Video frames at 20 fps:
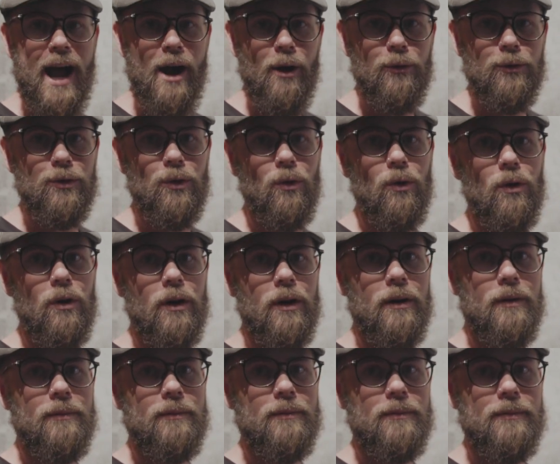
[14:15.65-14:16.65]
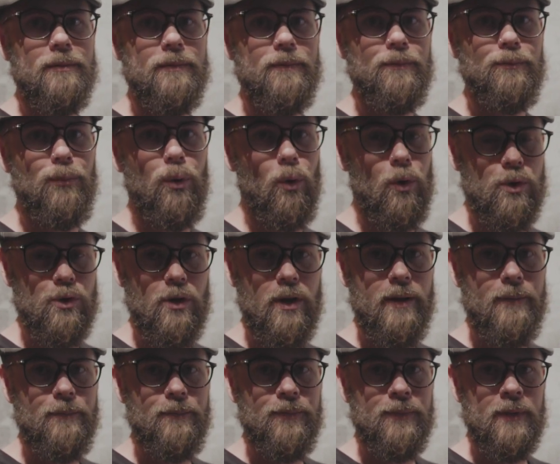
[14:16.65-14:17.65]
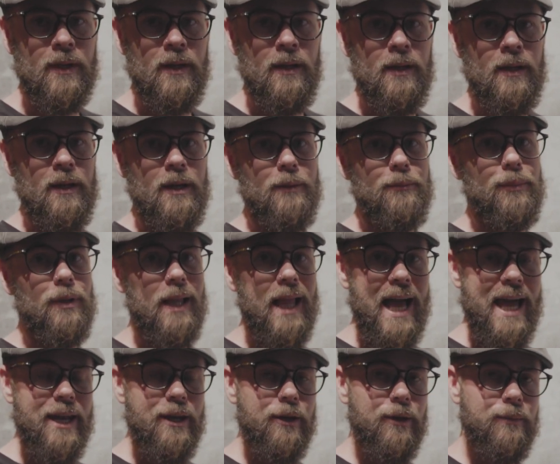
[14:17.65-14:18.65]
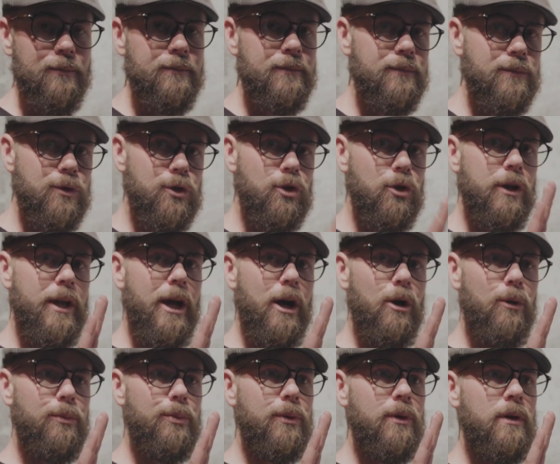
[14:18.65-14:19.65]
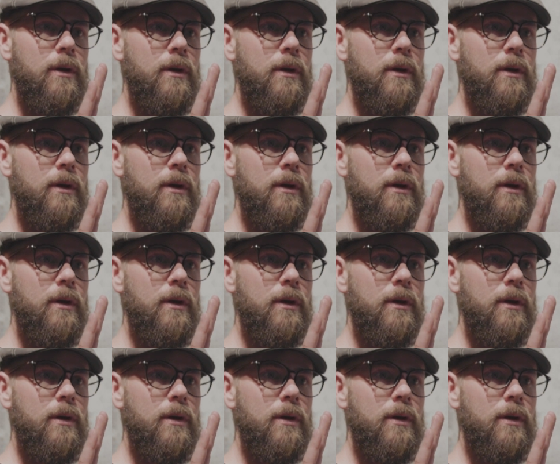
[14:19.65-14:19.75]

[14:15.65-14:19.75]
outdoor portrait. Platinum should help